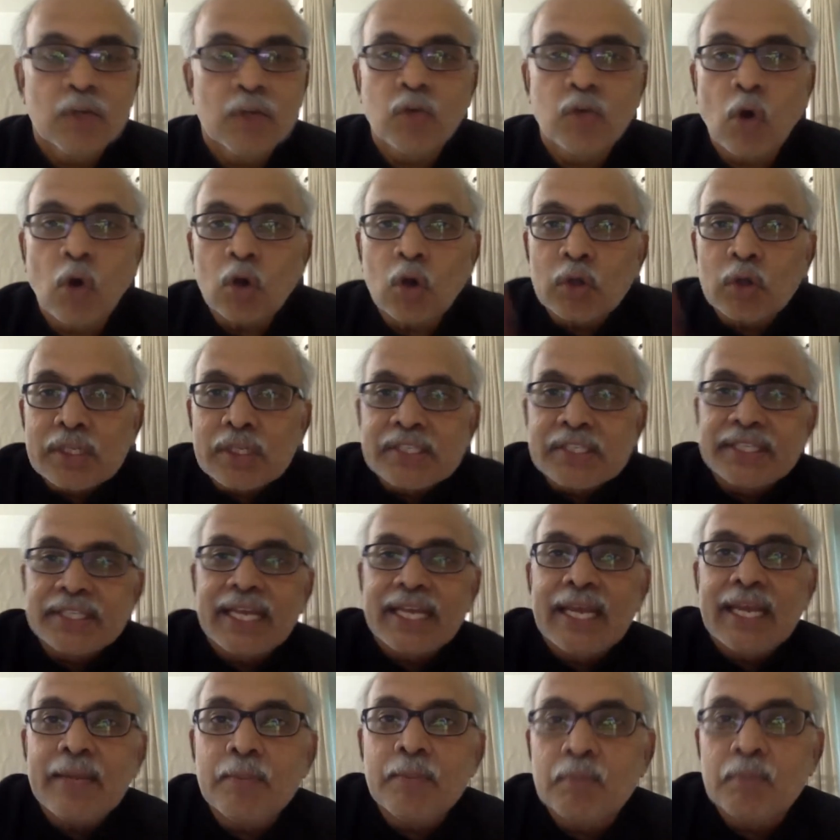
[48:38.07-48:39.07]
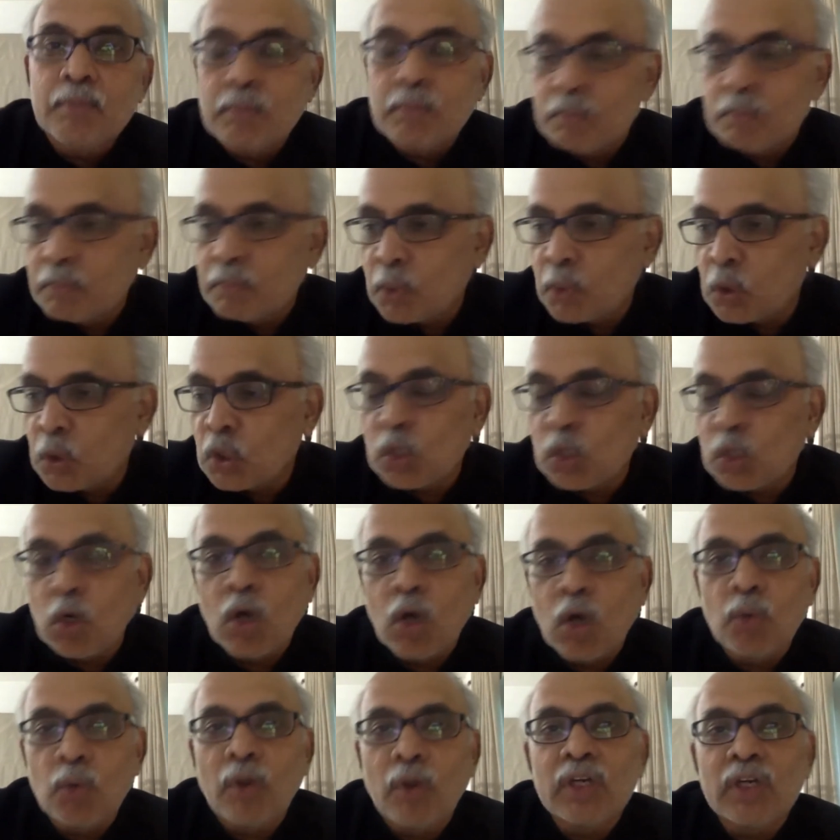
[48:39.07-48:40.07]
follow the same
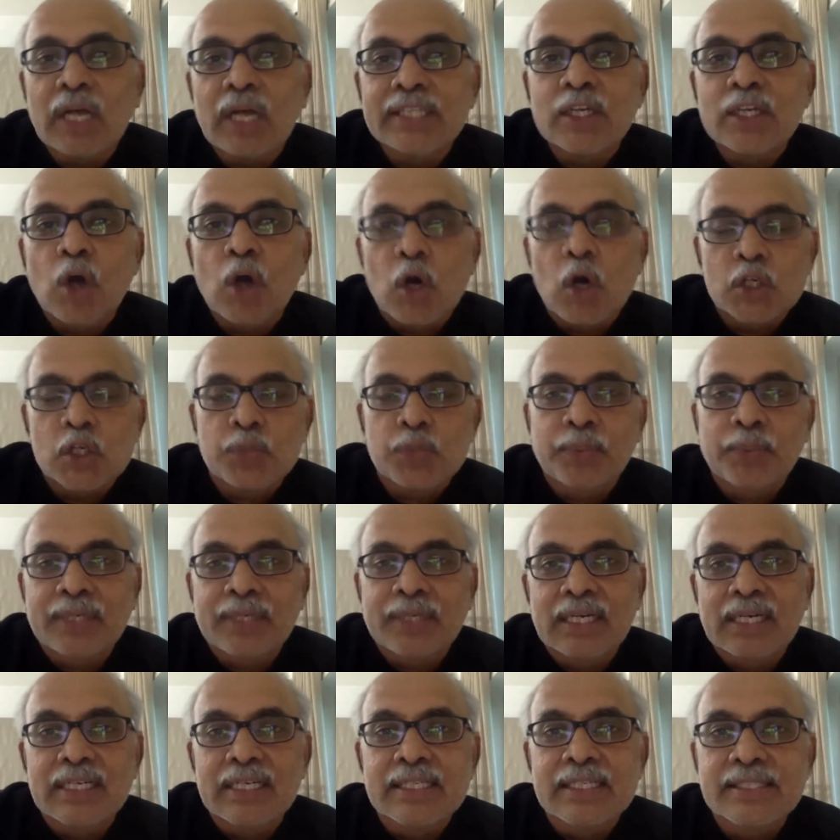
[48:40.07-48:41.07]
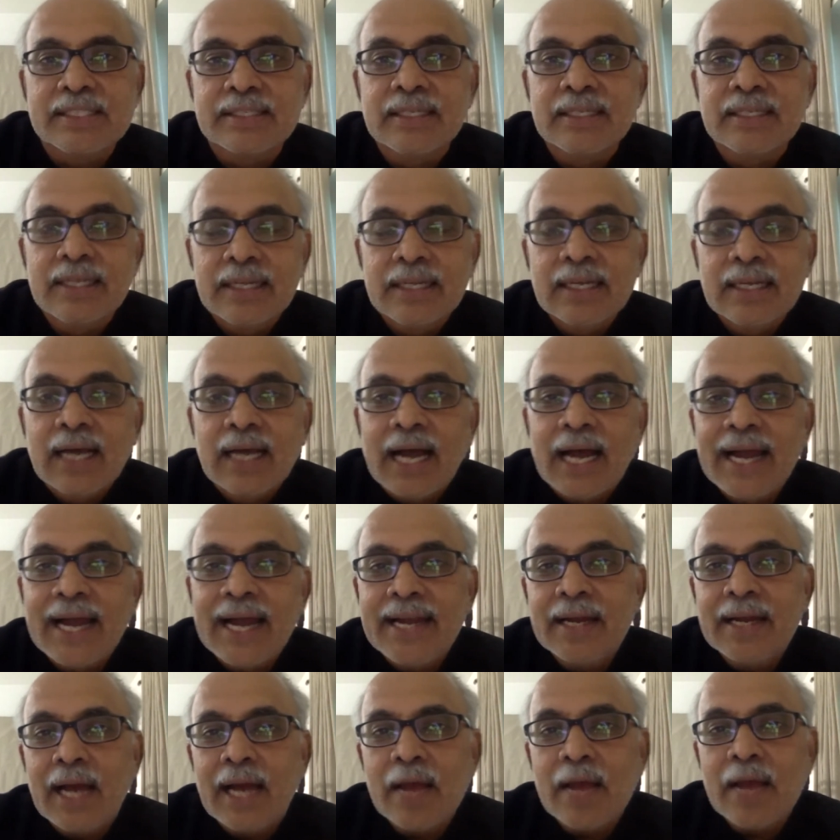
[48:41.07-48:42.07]
protocol what other hospitals.
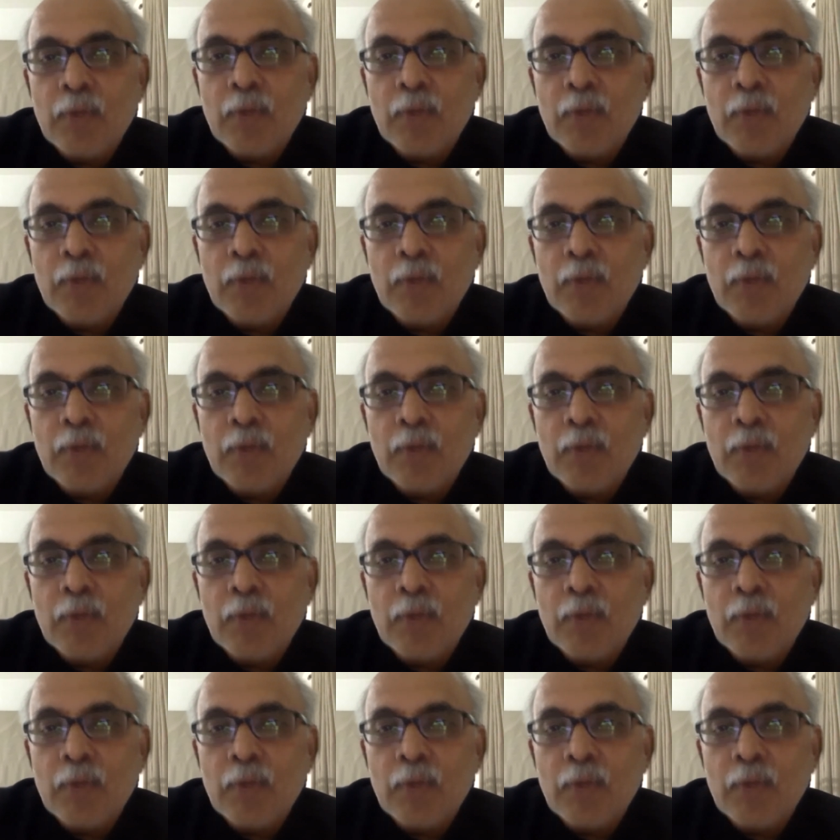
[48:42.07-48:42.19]
I